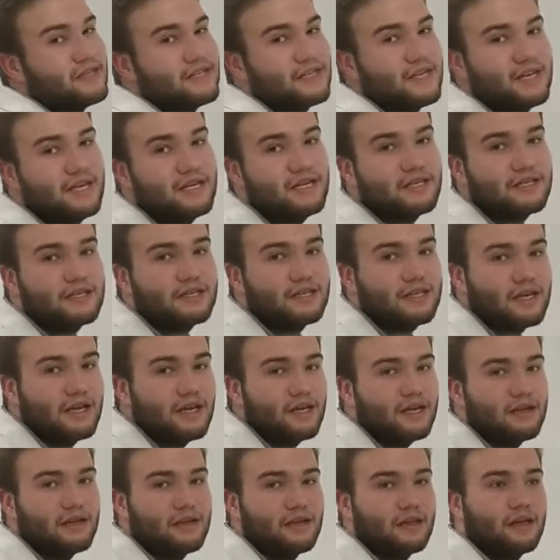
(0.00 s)
of
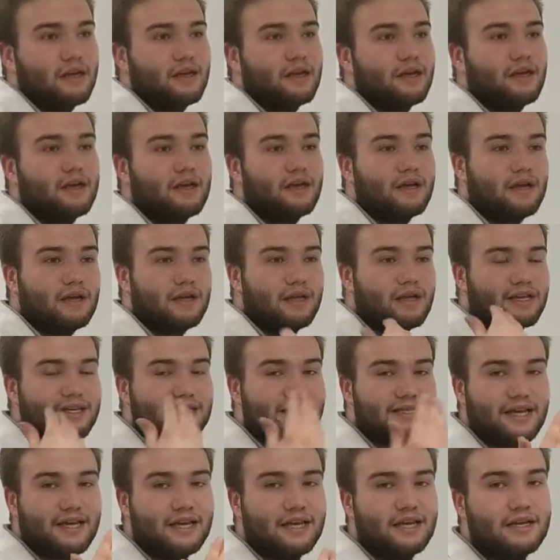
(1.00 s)
states in the
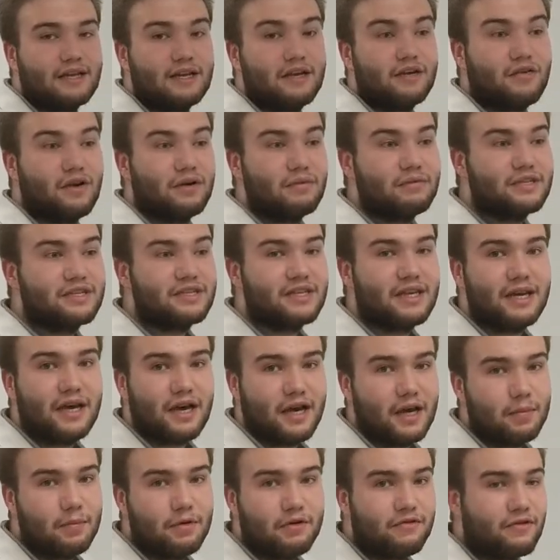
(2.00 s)
excited and ground state
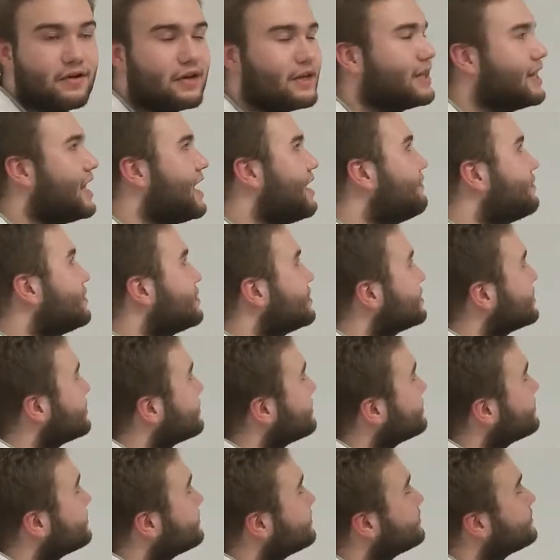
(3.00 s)
hyperfine
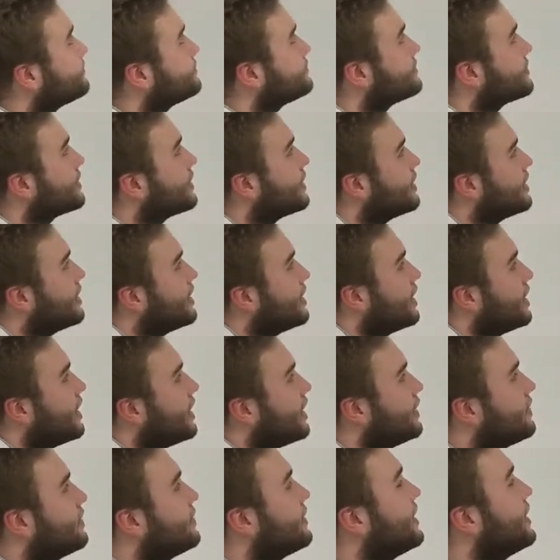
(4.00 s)
levels.
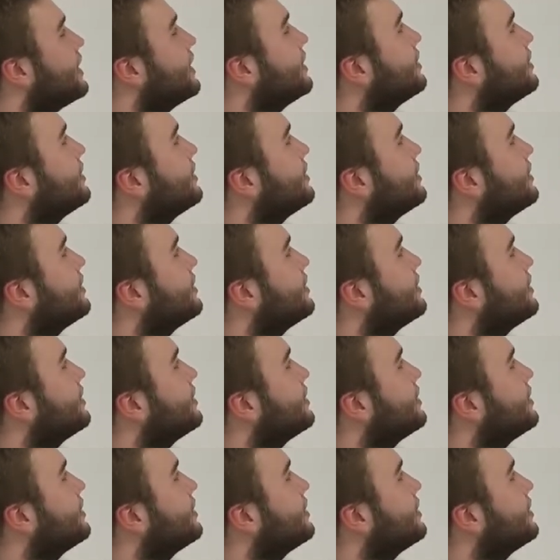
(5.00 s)
And